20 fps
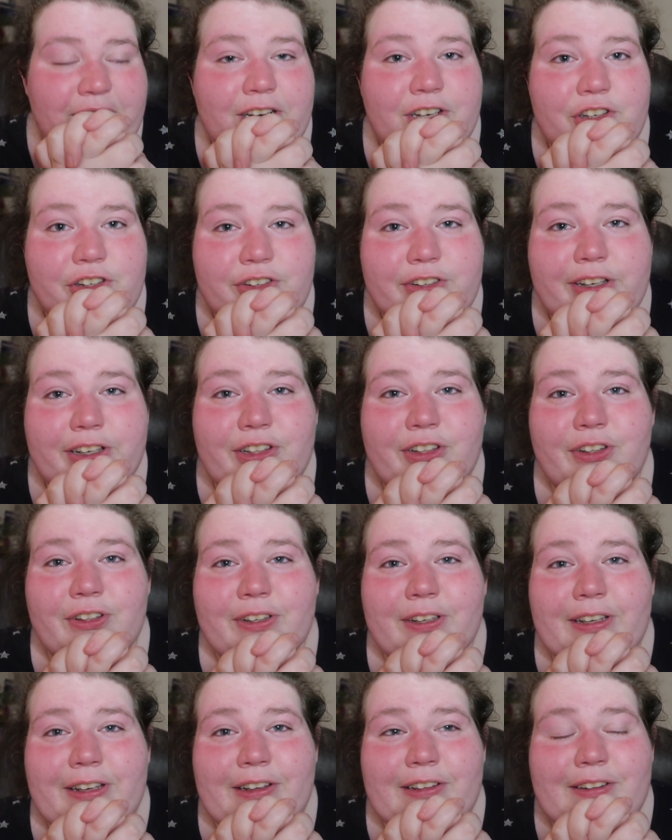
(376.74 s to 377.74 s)
and he's just like
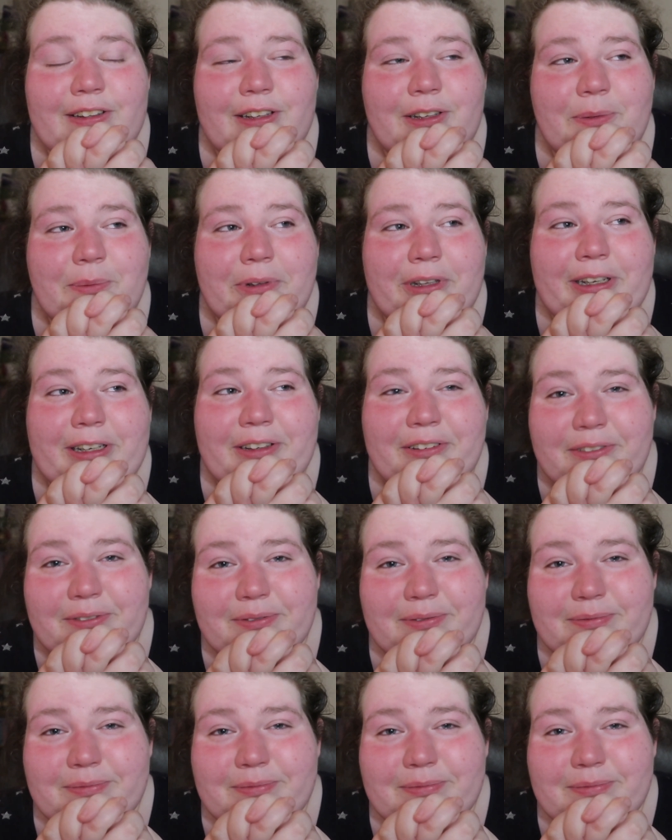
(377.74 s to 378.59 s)
looking at them like,